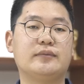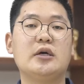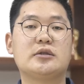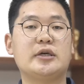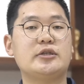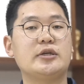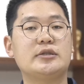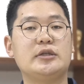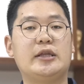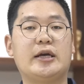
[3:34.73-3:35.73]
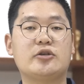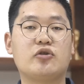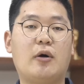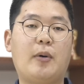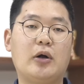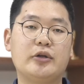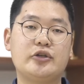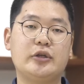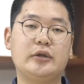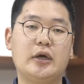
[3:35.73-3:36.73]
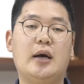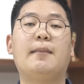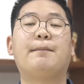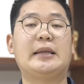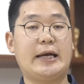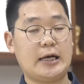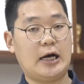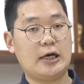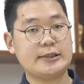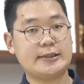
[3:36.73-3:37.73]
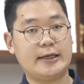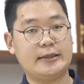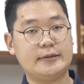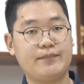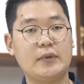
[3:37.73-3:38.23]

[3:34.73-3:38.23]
such as electropolishing, black oxide,